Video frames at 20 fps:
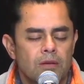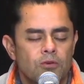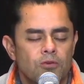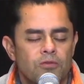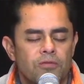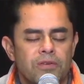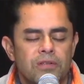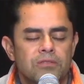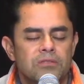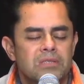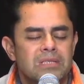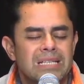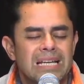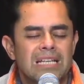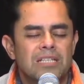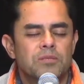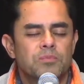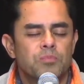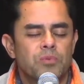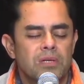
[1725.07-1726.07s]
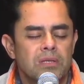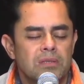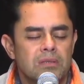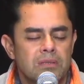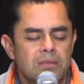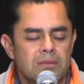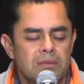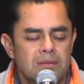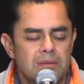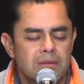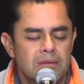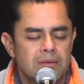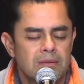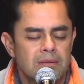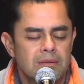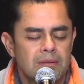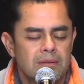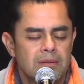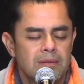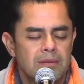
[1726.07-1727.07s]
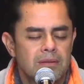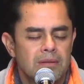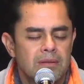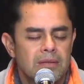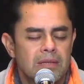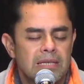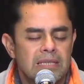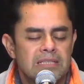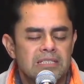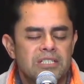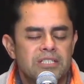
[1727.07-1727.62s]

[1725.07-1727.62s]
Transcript: who feels desperate, in